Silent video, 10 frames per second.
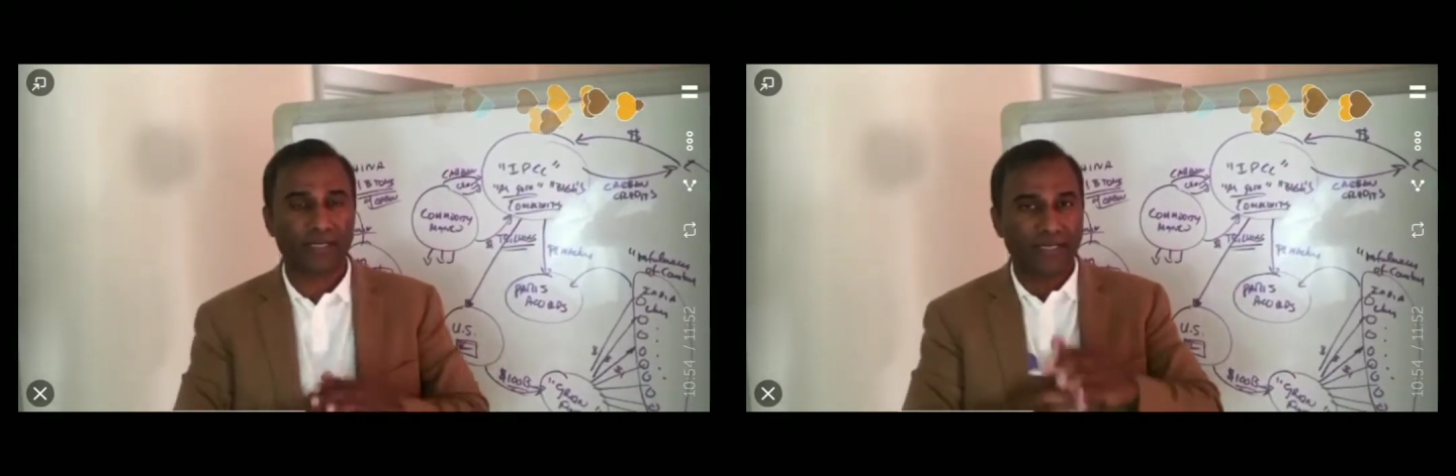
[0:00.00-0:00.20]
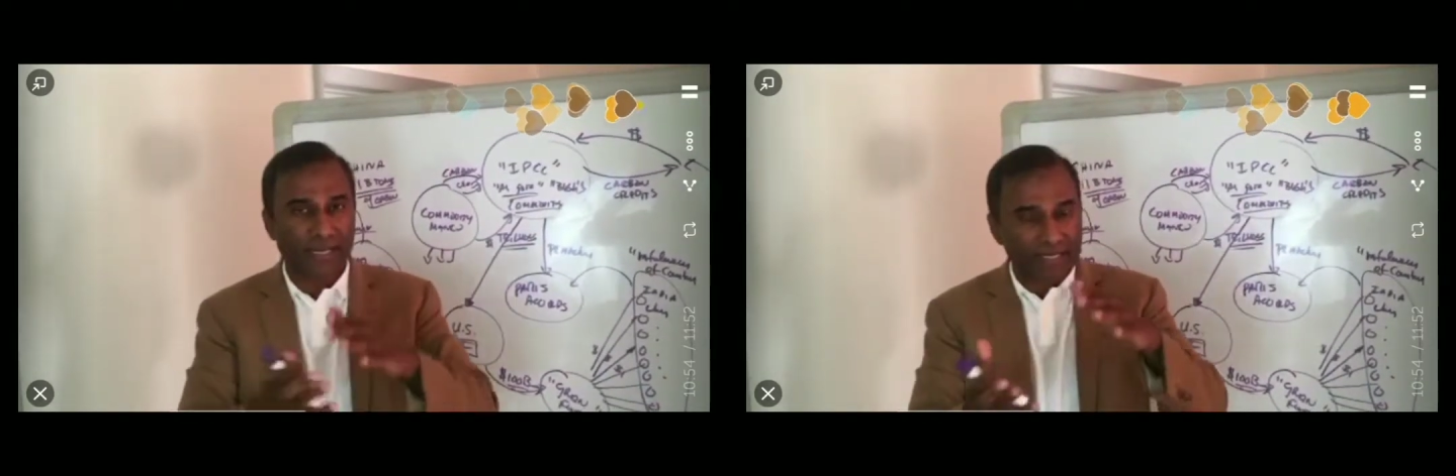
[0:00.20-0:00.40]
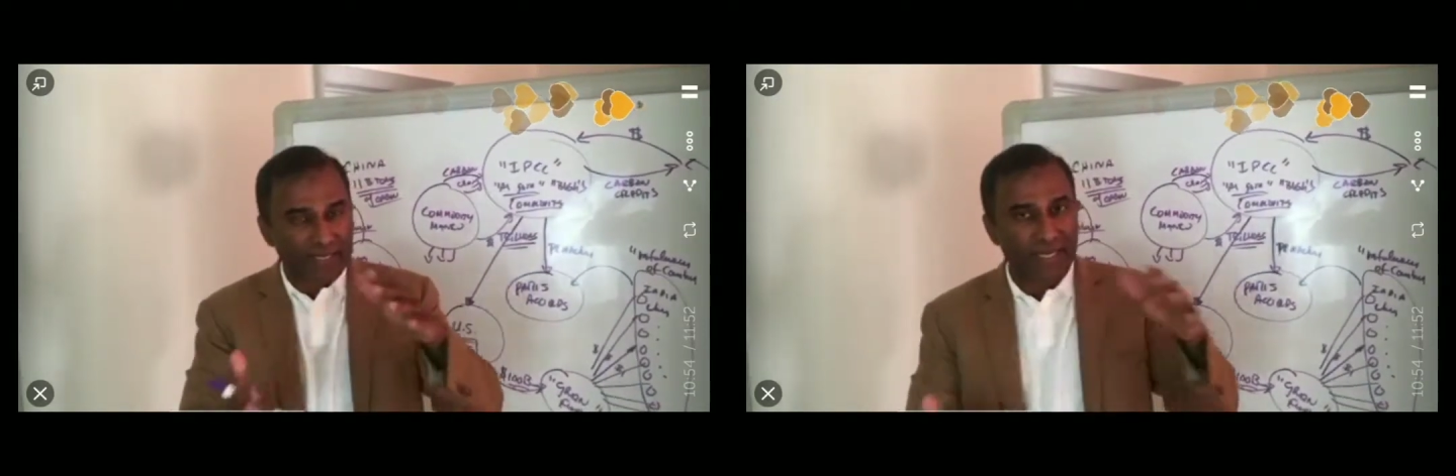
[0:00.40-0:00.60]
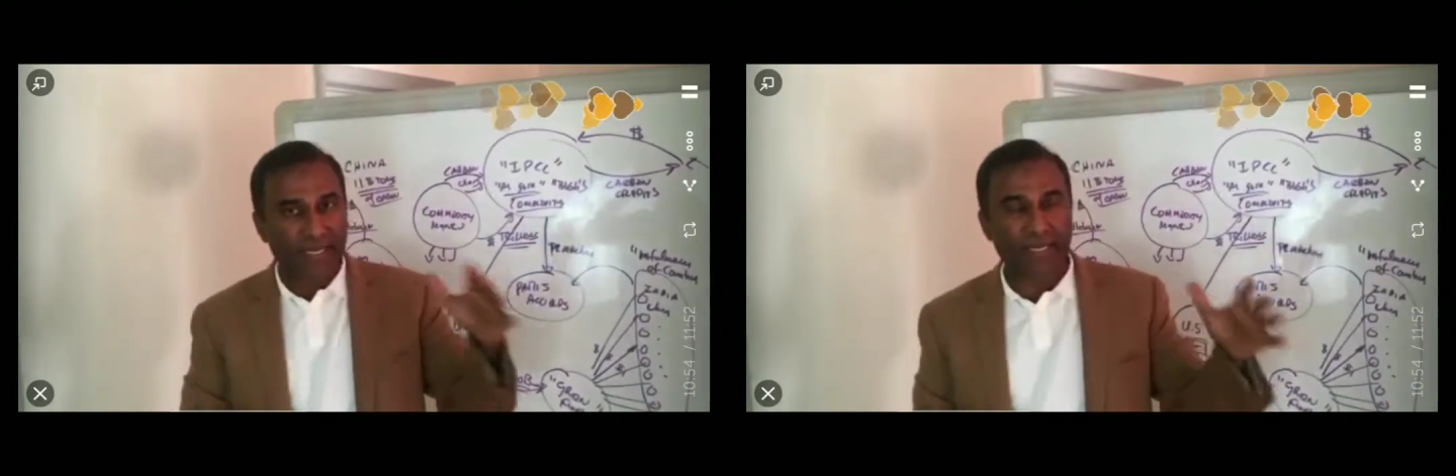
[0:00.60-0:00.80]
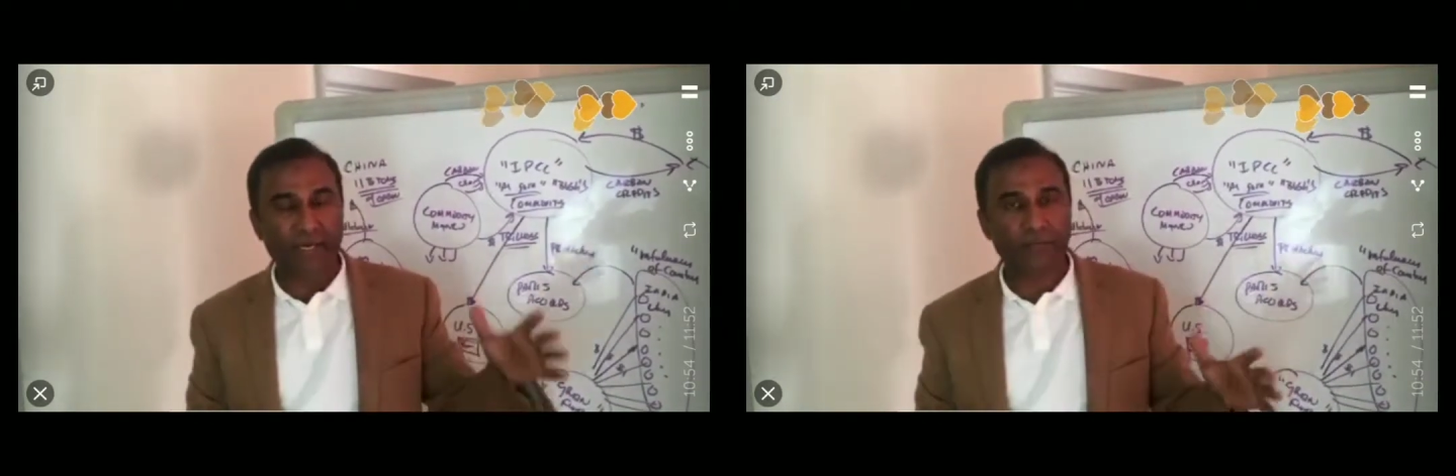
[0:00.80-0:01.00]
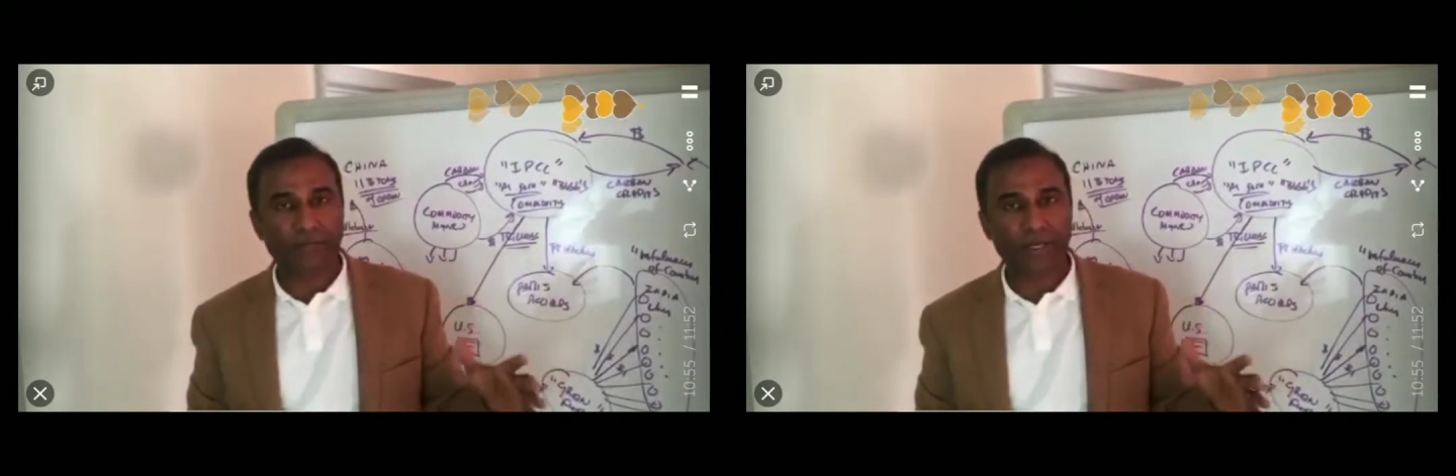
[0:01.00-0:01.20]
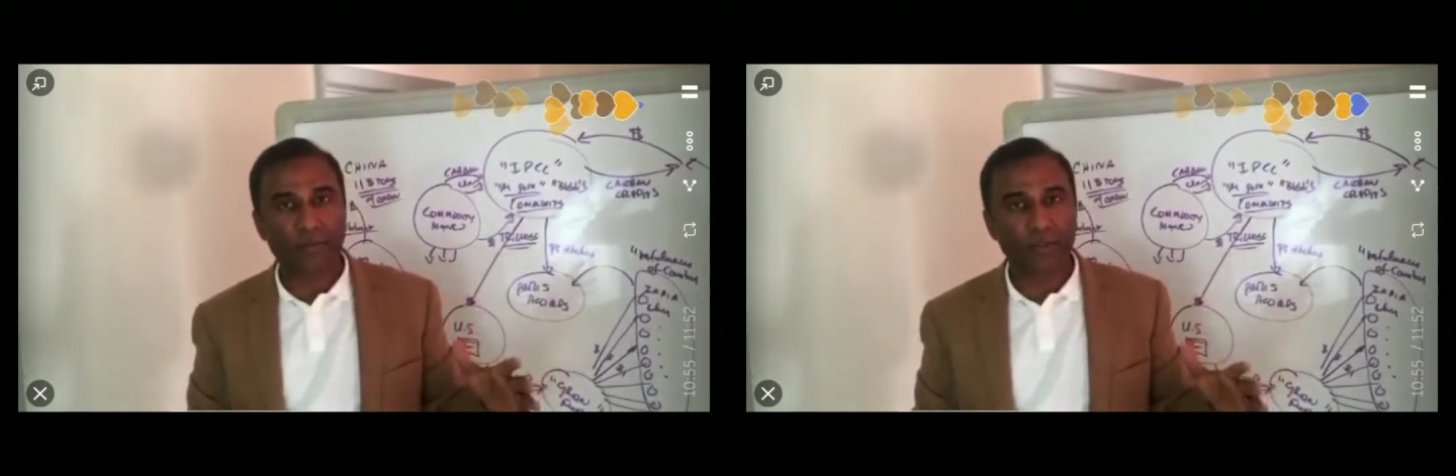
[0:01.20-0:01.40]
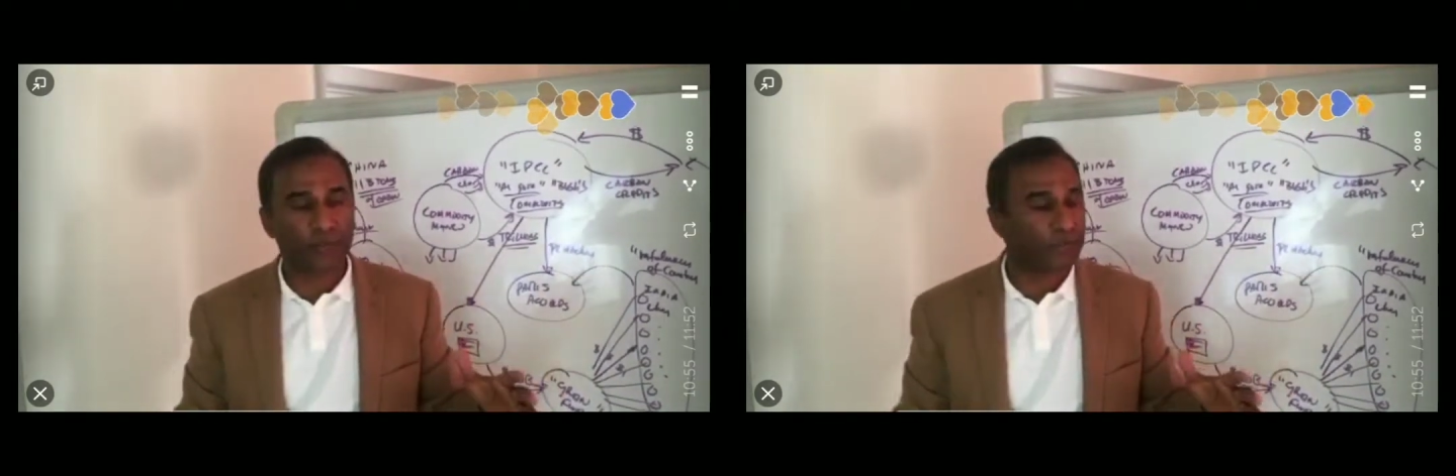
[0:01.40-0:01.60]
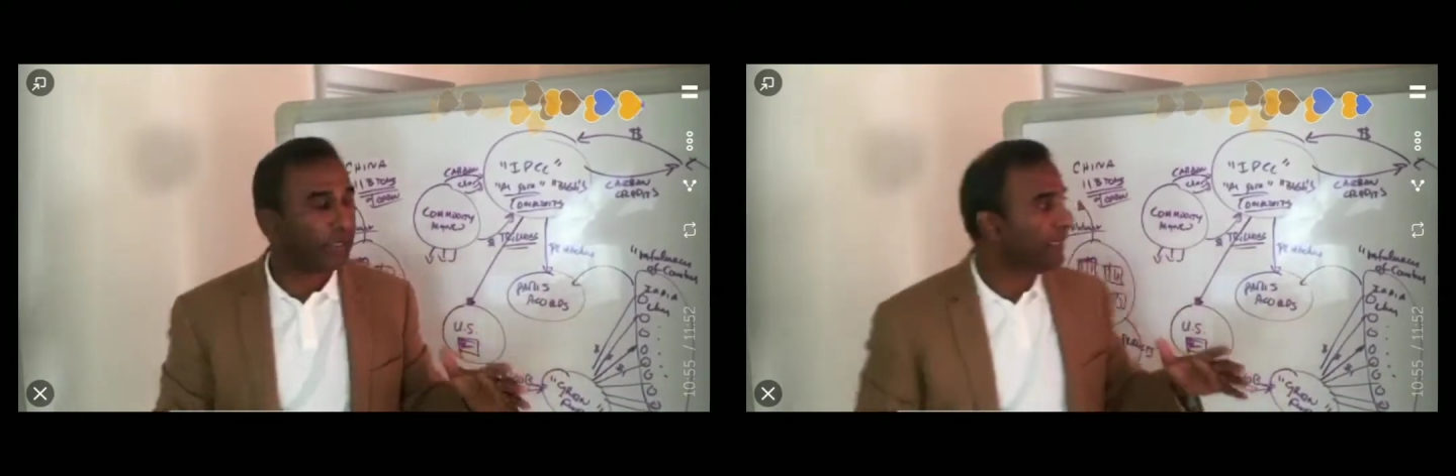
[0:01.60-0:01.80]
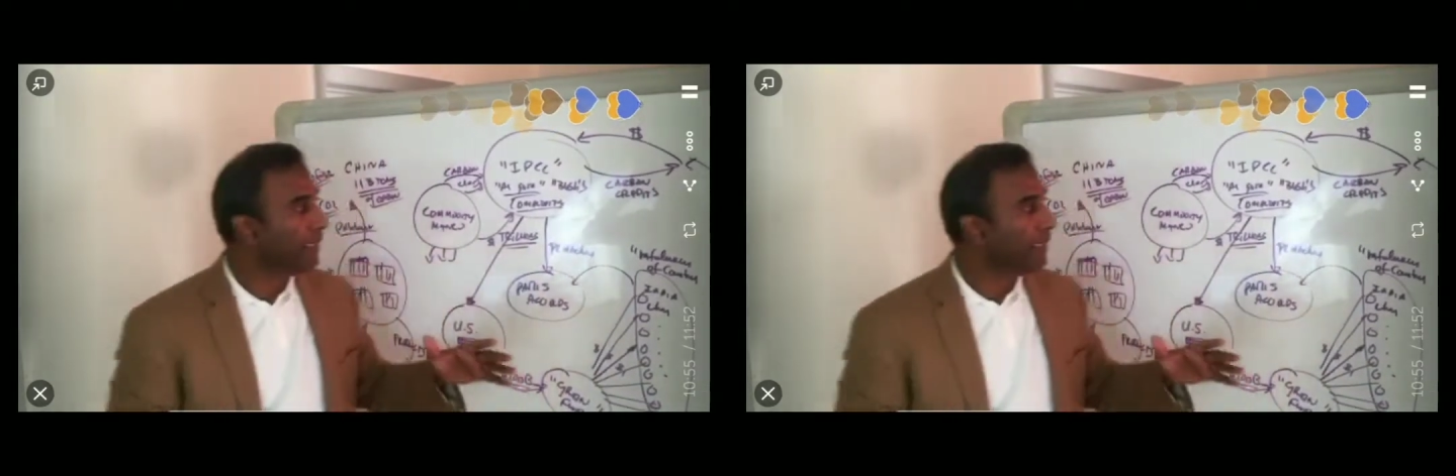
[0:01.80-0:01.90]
He lays it out very beautifully.